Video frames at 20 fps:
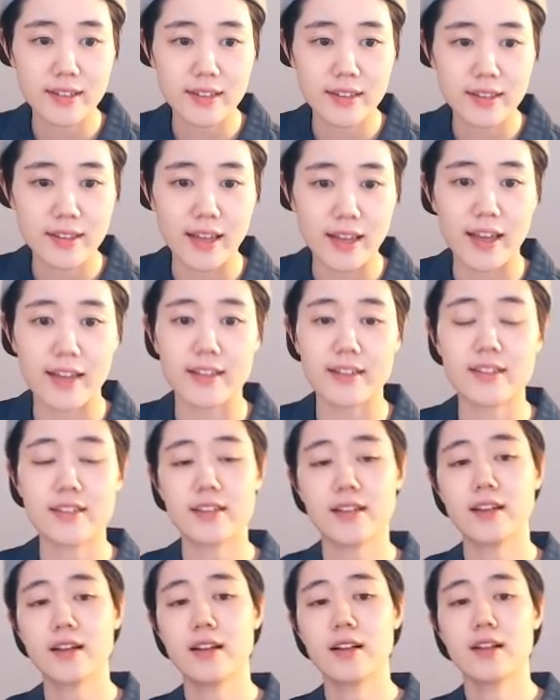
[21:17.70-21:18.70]
that.
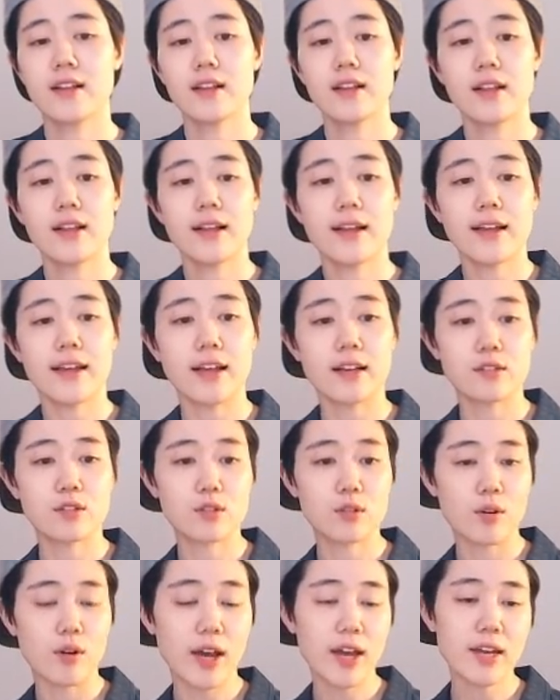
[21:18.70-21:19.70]
Yeah,
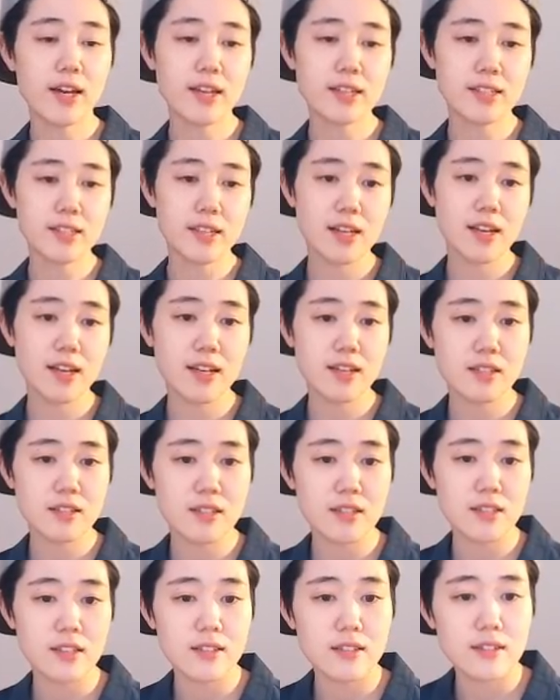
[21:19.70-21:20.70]
so AI says
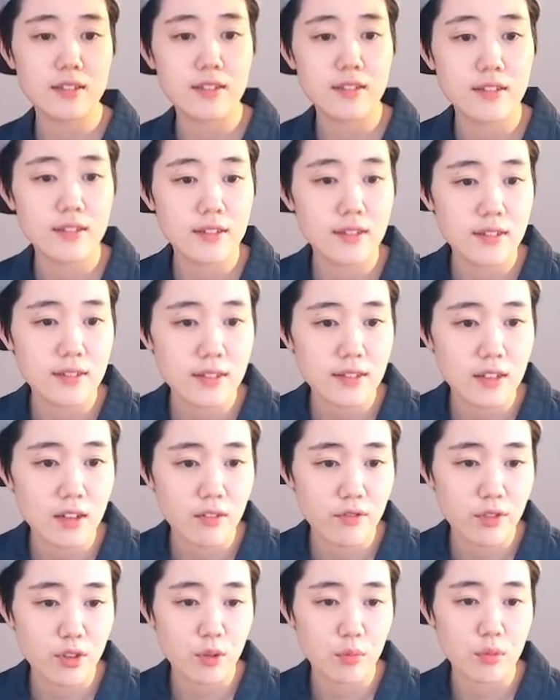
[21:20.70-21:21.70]
little
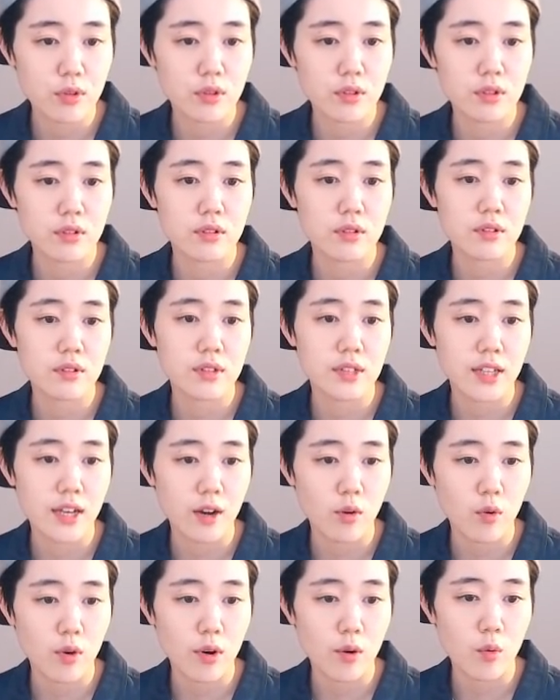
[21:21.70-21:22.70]
comfortable, yeah,
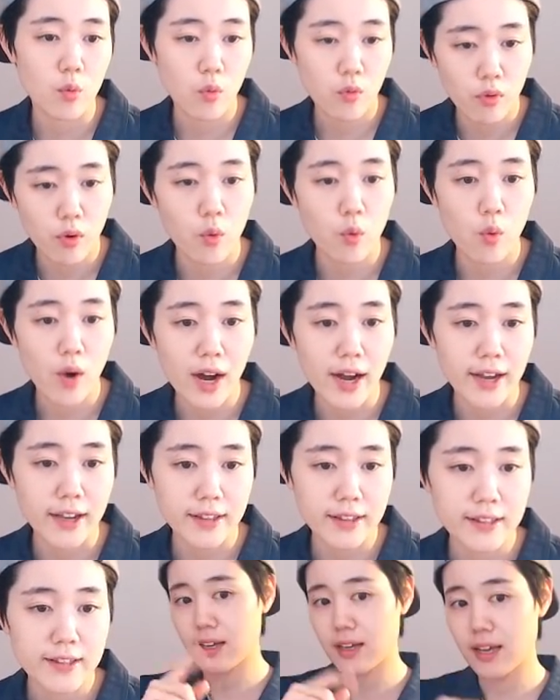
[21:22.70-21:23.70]
for
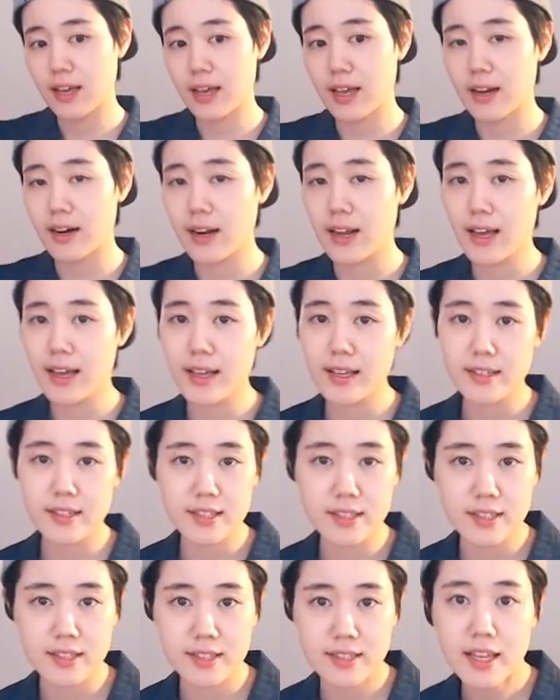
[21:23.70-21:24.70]
white. And let's
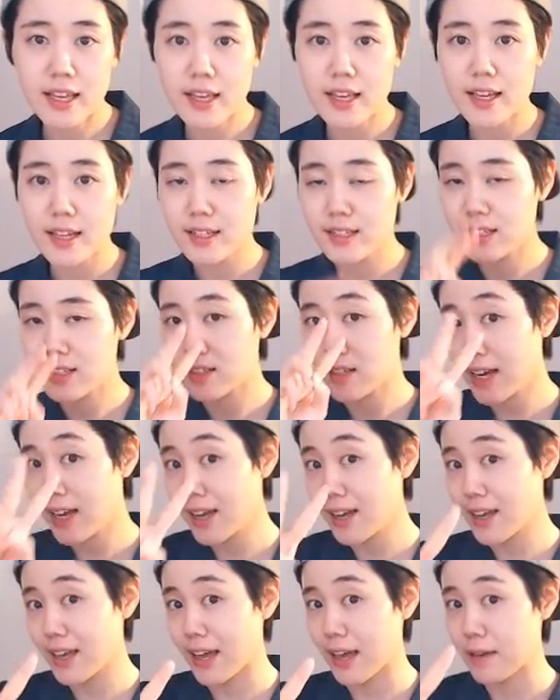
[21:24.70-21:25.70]
see
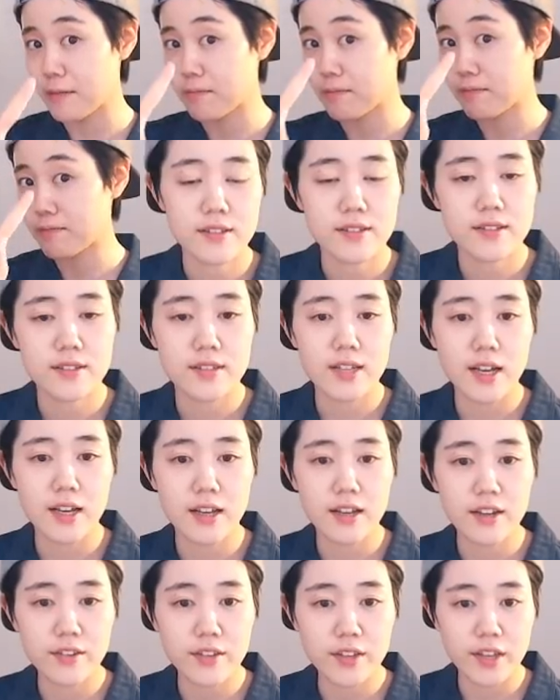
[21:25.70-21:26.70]
second game.
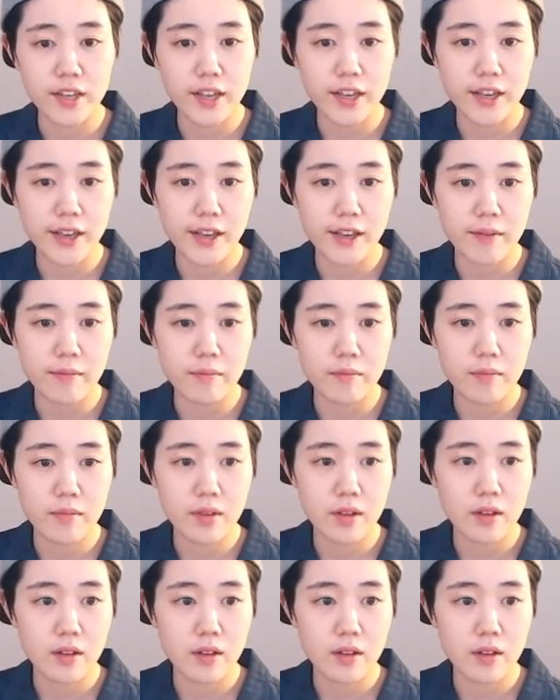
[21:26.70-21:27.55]
Second game,